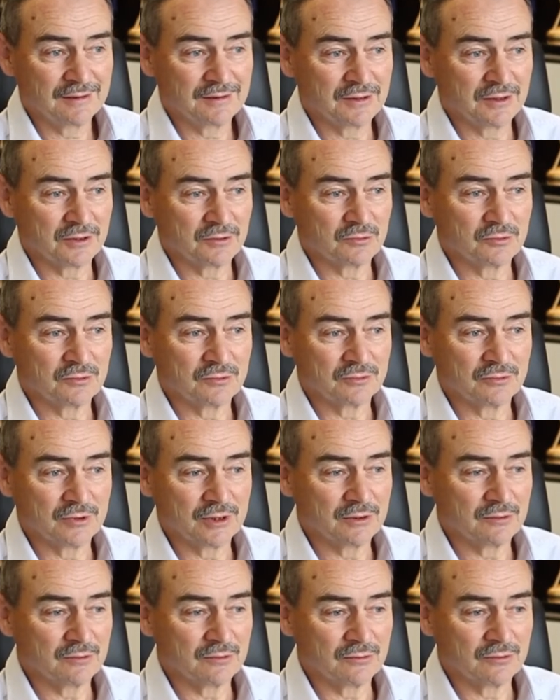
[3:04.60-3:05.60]

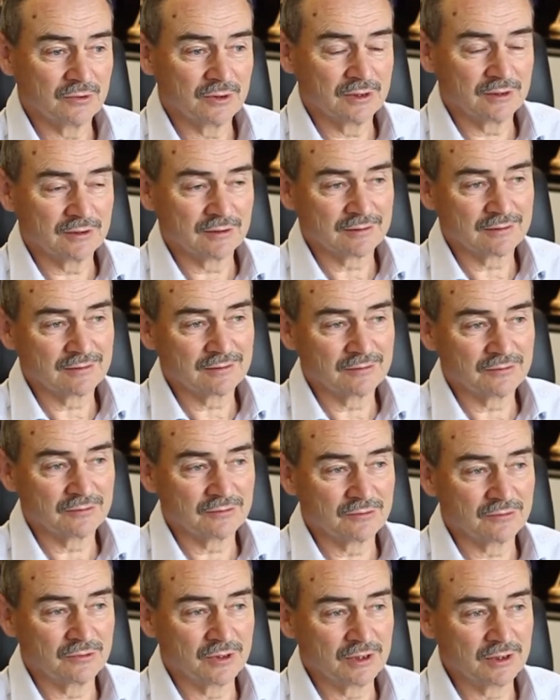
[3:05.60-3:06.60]
we're
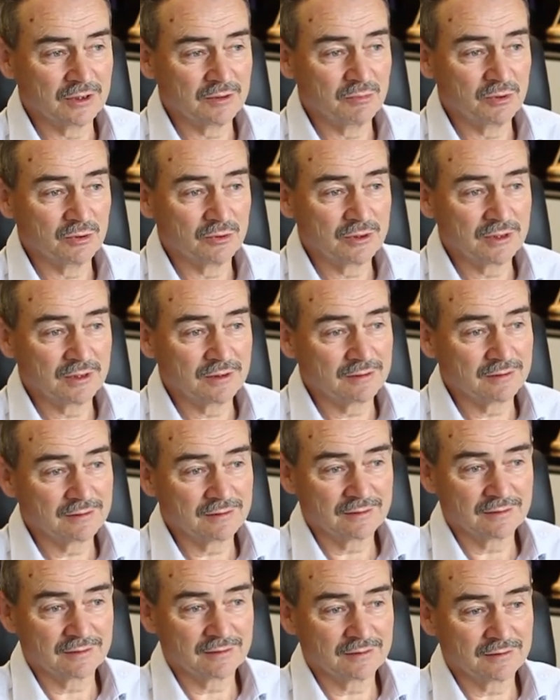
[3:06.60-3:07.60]
really
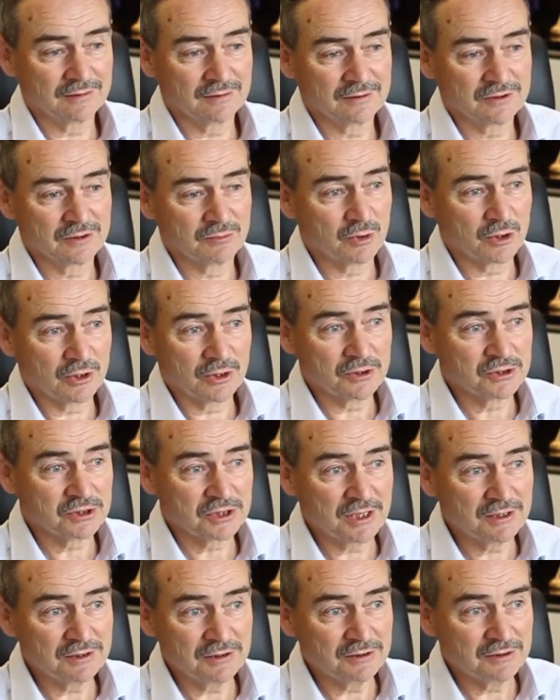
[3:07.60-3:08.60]
building tomorrow's
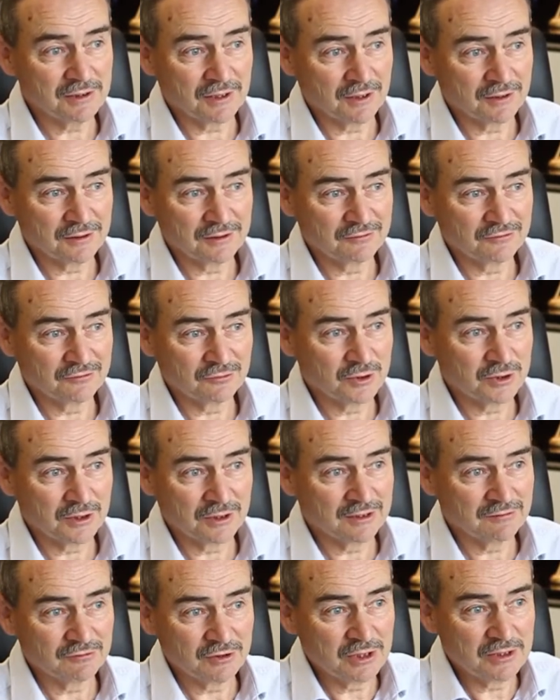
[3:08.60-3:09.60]
shantytown if we
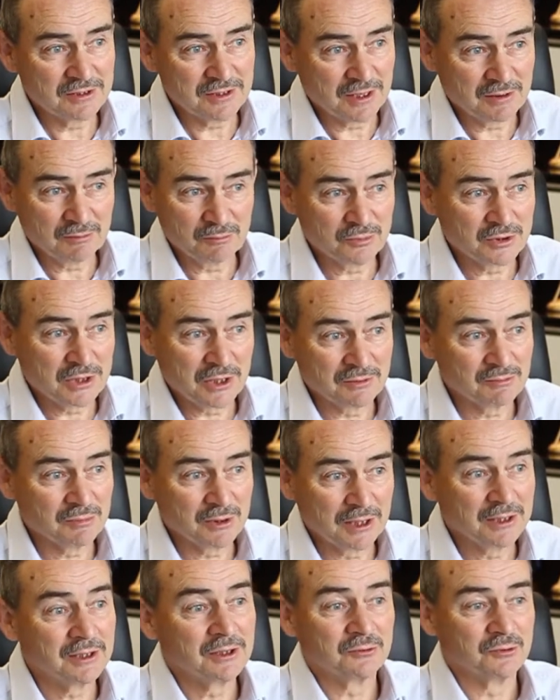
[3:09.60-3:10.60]
don't have any town
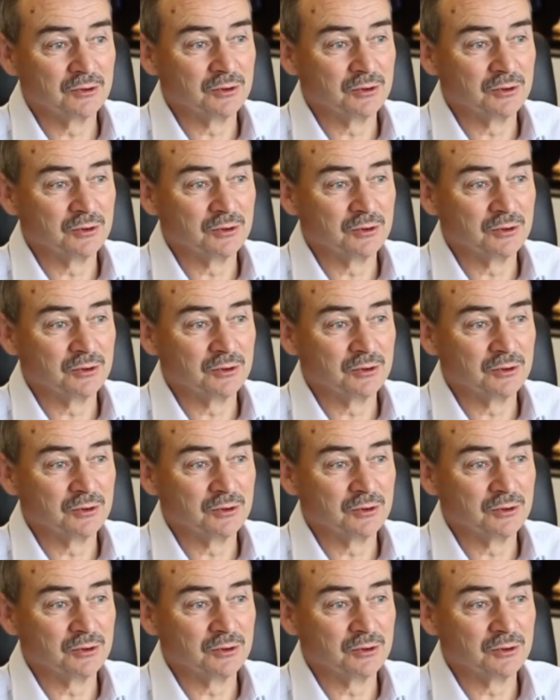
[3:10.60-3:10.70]
planning